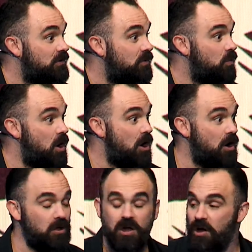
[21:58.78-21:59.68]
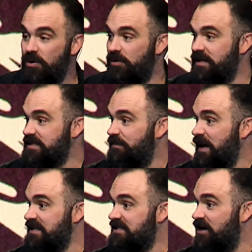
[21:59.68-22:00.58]
wall, or it's
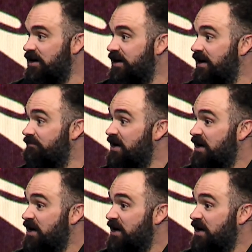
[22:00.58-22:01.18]
based on